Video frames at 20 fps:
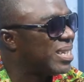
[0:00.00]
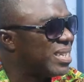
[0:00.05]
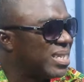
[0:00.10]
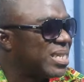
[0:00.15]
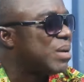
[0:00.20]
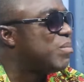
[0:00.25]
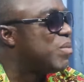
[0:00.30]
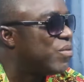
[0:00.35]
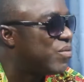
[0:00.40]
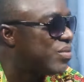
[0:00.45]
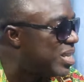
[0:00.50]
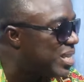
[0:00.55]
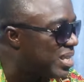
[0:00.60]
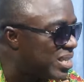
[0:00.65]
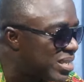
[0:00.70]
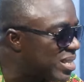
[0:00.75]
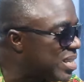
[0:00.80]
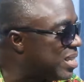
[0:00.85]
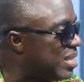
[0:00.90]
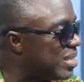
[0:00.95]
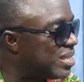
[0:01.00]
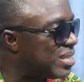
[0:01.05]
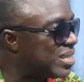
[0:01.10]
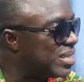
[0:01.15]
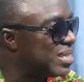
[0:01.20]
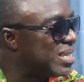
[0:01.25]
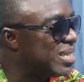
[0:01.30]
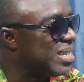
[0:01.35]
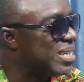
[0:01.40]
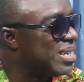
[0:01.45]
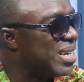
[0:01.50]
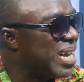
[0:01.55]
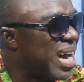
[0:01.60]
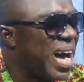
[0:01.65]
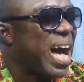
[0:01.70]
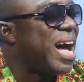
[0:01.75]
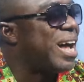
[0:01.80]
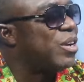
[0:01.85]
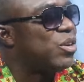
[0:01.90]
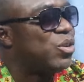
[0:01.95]
Some of these things
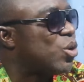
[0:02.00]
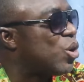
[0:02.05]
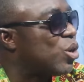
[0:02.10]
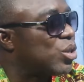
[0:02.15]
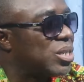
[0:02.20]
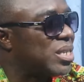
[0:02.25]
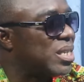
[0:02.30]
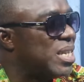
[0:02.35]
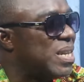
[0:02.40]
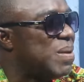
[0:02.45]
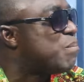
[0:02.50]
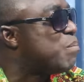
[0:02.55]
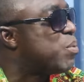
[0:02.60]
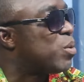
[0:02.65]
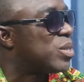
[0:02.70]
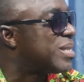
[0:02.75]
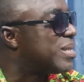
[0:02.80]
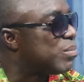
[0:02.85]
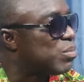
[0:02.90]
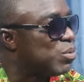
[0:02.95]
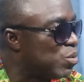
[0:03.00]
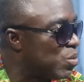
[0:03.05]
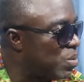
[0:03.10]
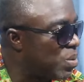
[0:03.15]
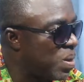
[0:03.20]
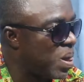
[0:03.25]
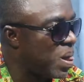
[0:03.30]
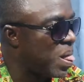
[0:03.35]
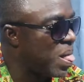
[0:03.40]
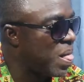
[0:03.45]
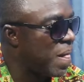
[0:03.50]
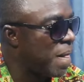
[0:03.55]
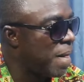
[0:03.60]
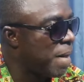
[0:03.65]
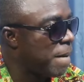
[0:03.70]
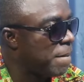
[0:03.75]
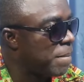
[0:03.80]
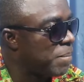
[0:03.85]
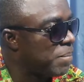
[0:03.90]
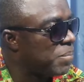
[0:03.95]
are not impossible.
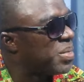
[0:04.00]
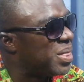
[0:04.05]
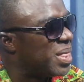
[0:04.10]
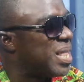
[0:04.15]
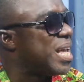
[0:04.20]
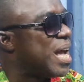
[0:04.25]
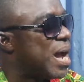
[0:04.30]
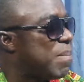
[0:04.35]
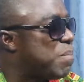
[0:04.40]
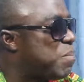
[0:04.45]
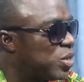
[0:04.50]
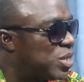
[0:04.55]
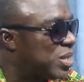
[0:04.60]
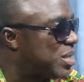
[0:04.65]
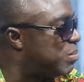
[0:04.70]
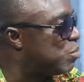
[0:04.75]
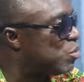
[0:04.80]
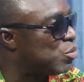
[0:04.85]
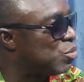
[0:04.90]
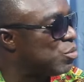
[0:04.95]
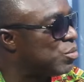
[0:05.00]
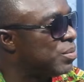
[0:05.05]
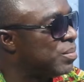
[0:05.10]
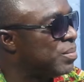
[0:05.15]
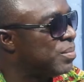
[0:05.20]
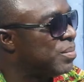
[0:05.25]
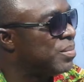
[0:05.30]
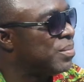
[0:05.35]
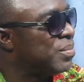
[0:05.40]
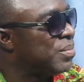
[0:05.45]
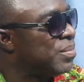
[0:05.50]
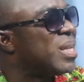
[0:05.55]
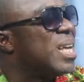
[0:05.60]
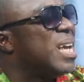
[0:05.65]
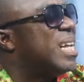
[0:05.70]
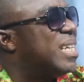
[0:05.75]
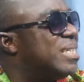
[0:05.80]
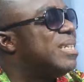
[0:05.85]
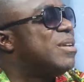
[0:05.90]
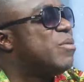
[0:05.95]
They are possible.
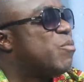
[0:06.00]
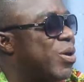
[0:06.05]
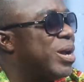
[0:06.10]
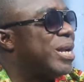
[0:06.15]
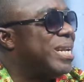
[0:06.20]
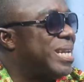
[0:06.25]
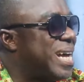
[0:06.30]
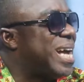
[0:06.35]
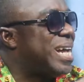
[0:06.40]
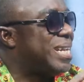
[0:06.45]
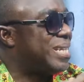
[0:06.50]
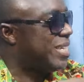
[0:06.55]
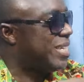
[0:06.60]
And when they are